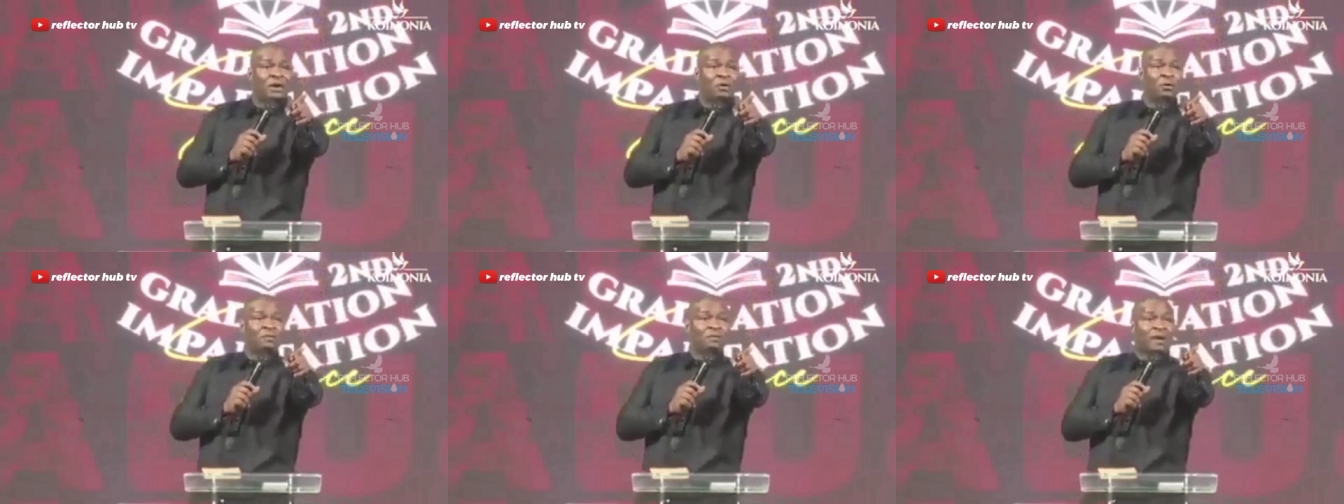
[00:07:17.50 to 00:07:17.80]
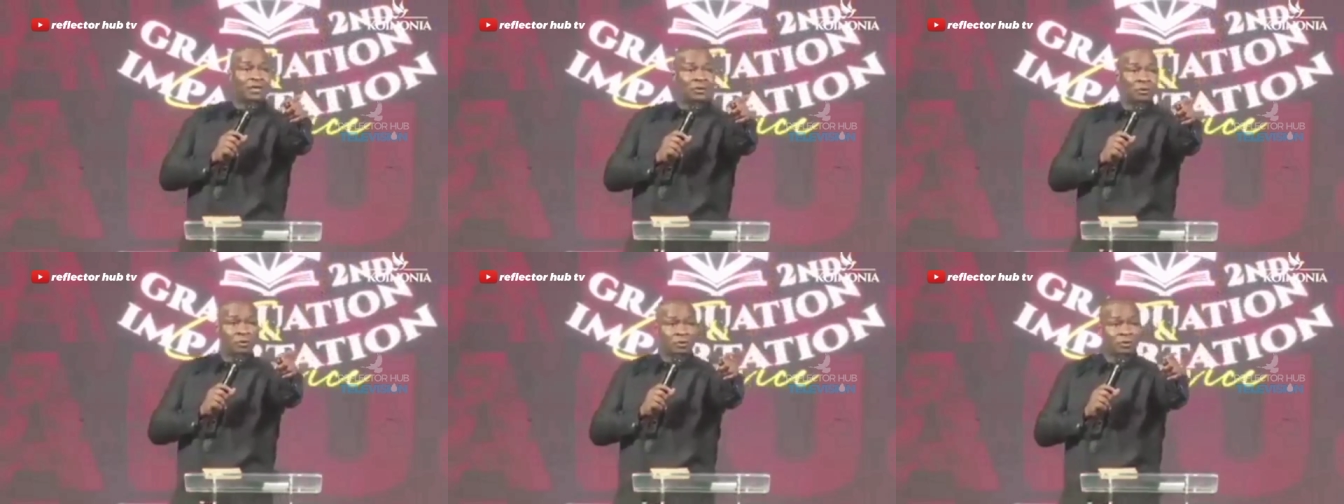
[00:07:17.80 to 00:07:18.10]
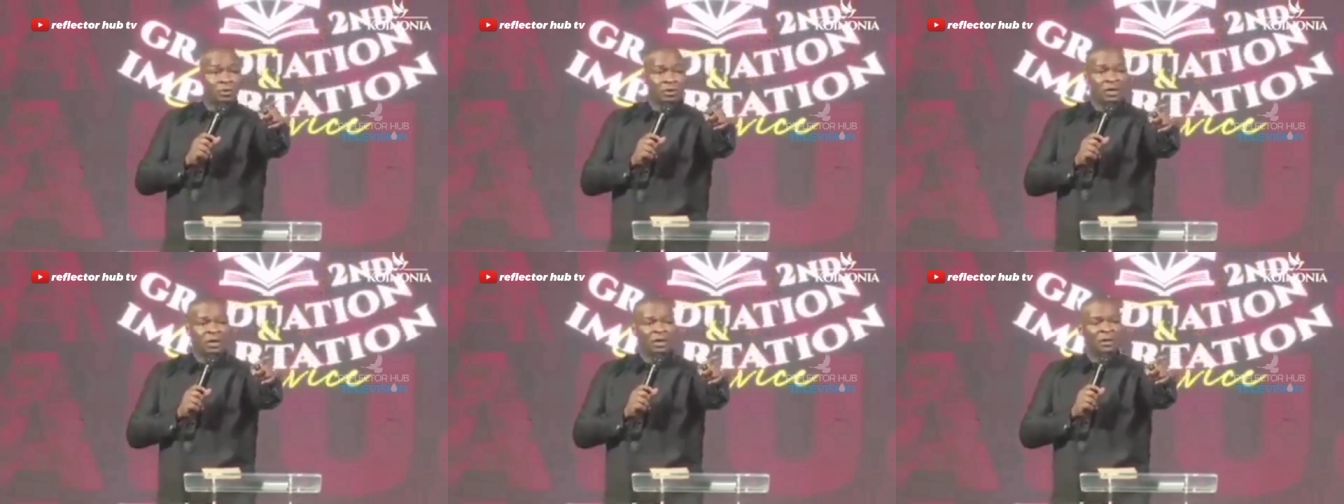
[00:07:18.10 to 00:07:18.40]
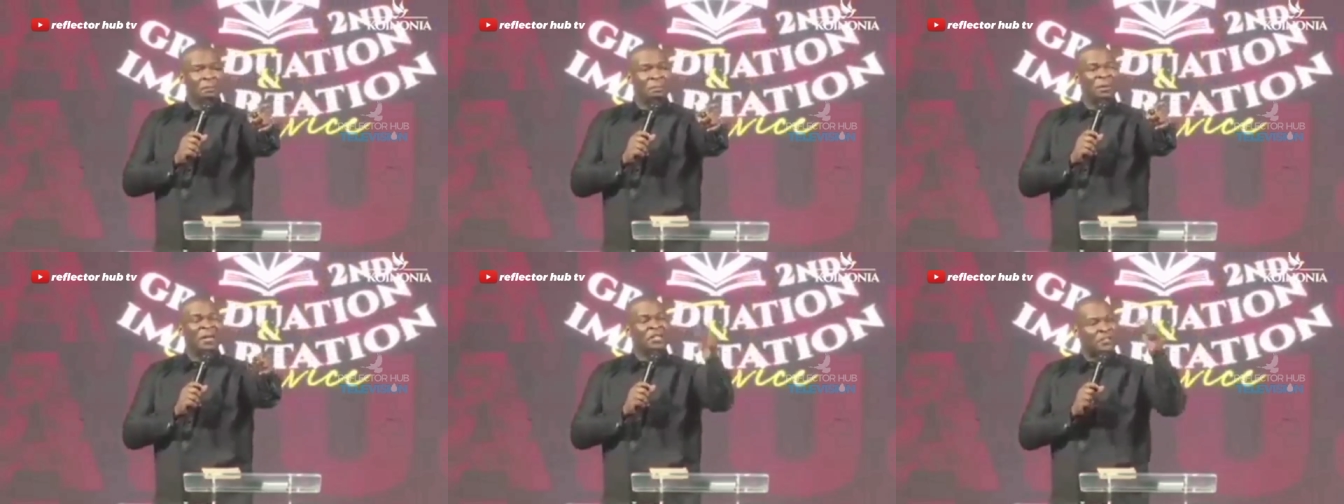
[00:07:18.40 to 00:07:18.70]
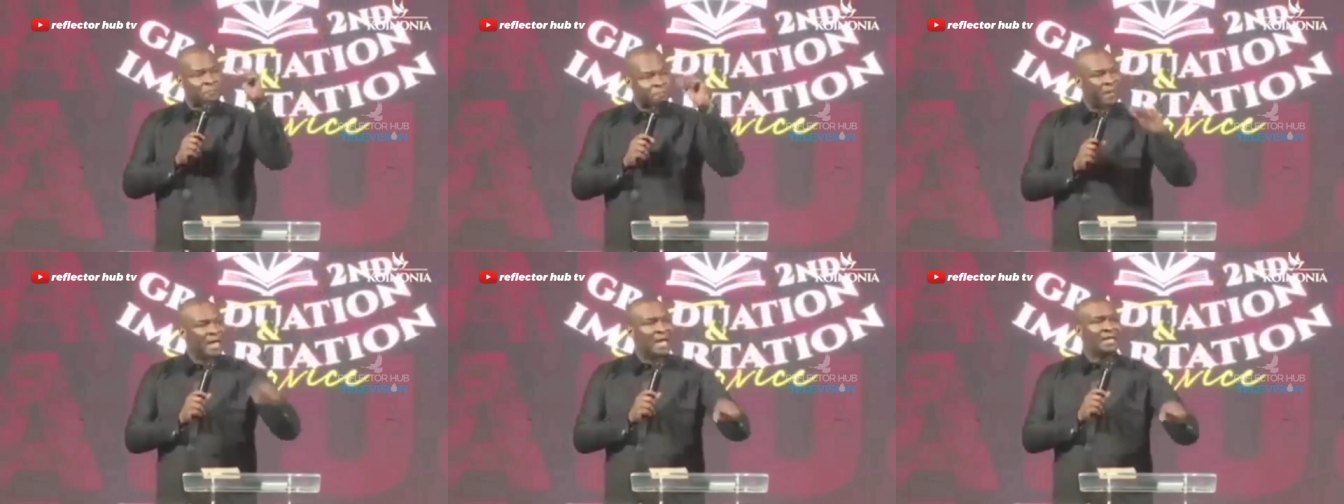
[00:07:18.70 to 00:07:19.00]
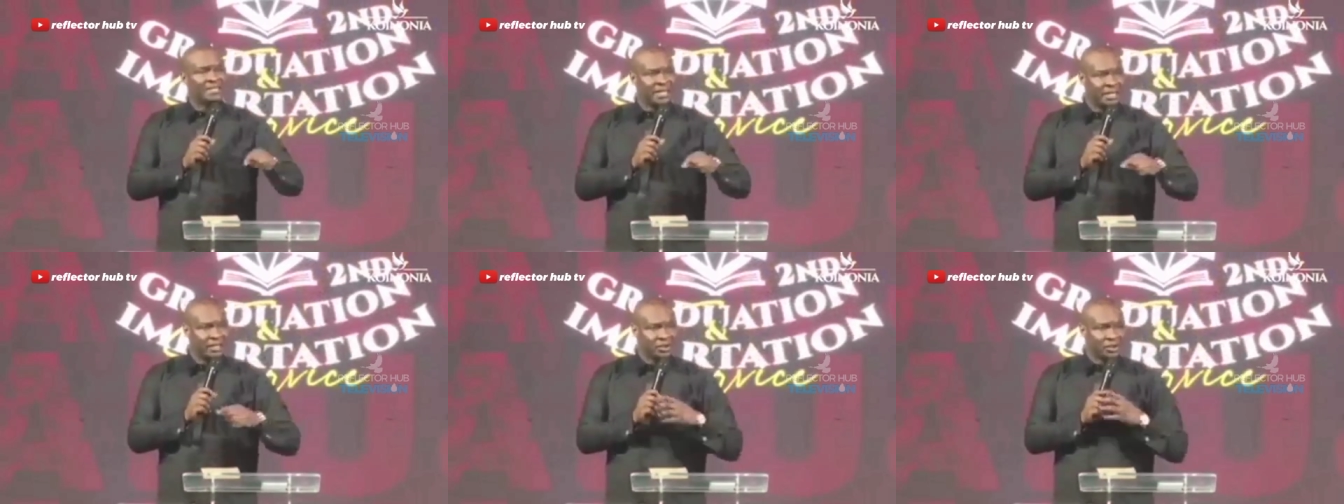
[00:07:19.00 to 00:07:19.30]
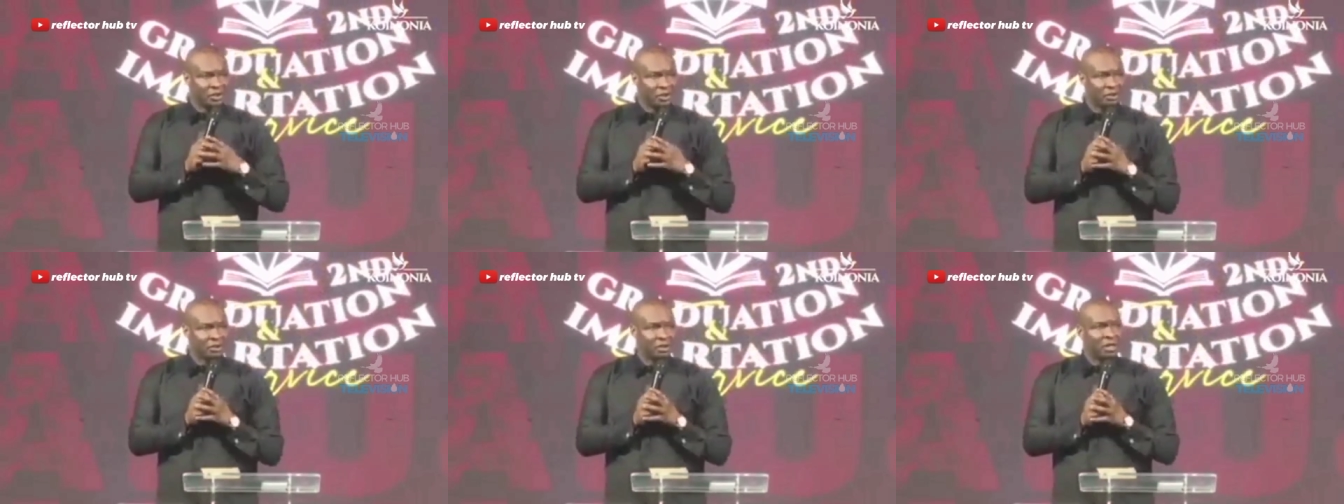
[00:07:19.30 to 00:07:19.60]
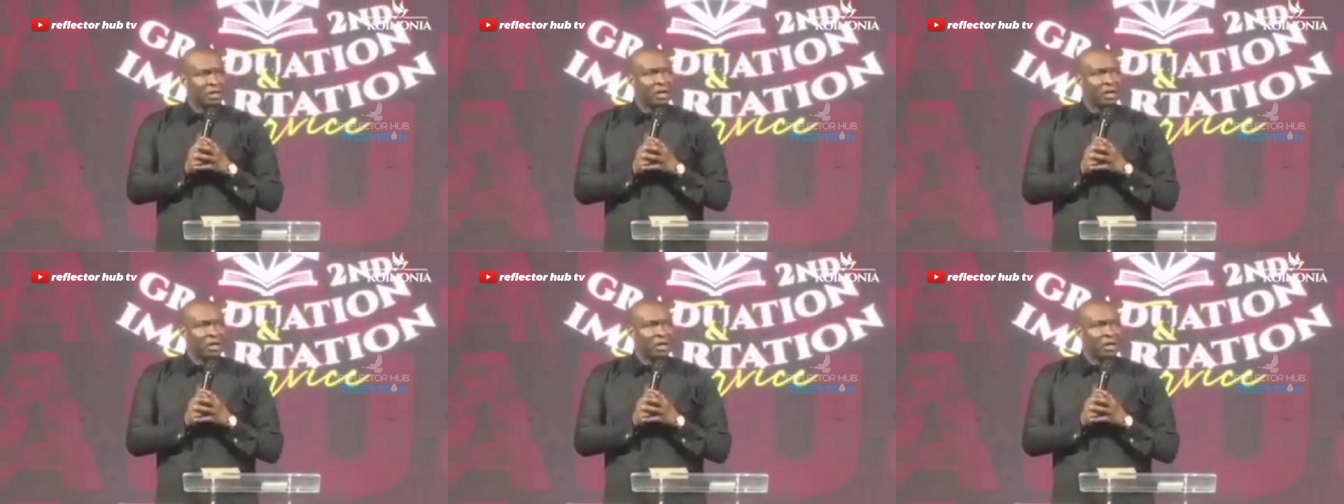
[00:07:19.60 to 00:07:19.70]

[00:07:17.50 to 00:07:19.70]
over you. Please pay attention.